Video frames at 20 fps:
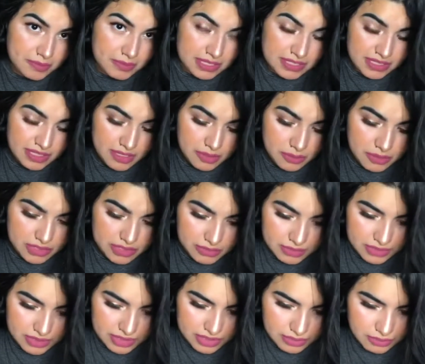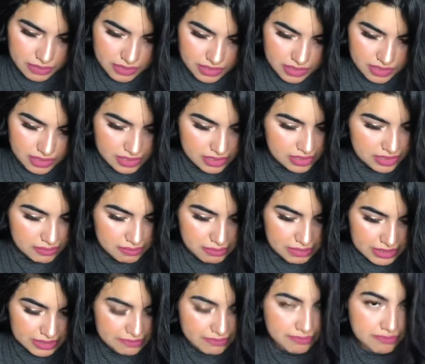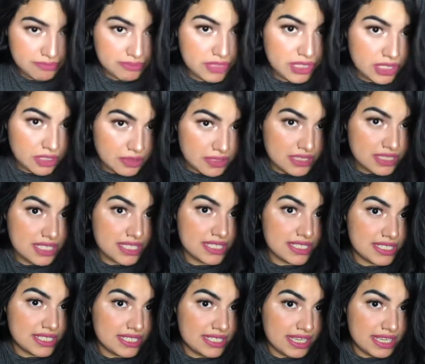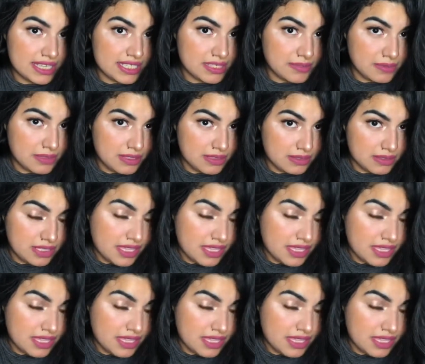I thought it wouldn't really work good, but you know it does, and it has been